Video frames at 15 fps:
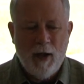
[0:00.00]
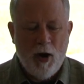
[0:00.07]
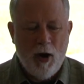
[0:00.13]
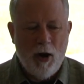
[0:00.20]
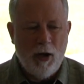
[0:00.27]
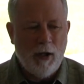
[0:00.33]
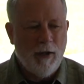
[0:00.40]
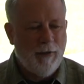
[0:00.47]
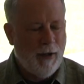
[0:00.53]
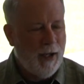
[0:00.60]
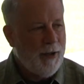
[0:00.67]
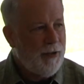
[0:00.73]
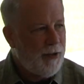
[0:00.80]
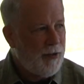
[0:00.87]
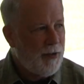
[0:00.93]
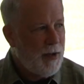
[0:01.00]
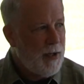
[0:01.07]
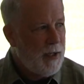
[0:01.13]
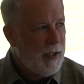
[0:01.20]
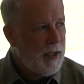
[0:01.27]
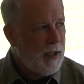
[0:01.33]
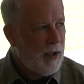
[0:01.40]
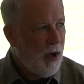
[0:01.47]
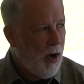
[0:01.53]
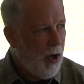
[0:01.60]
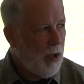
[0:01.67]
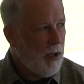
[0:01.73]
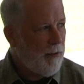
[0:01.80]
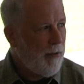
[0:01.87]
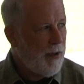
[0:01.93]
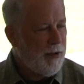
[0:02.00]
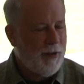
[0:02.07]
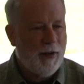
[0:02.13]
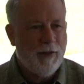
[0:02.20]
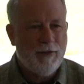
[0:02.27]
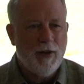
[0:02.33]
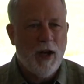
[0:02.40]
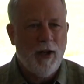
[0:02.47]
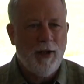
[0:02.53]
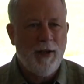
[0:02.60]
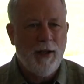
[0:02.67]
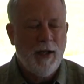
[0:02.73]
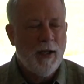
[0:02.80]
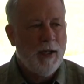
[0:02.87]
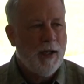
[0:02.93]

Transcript: All of us have done